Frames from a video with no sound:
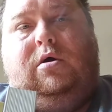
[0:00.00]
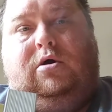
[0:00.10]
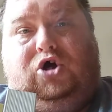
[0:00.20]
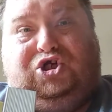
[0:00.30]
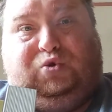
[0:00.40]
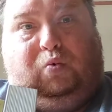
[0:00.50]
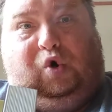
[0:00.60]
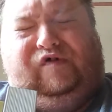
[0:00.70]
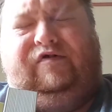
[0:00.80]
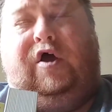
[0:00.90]
It's
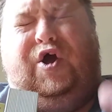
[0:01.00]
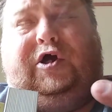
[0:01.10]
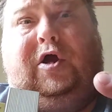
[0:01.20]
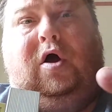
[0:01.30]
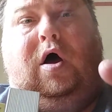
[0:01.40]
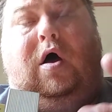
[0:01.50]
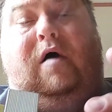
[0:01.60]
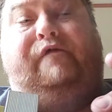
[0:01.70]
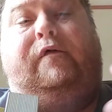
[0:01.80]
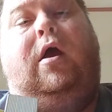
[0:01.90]
worth taking
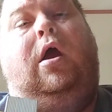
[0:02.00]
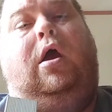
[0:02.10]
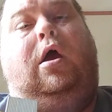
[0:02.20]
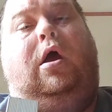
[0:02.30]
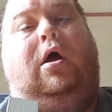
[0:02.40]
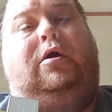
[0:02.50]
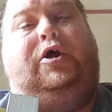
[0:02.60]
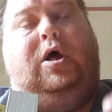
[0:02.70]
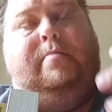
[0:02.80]
off and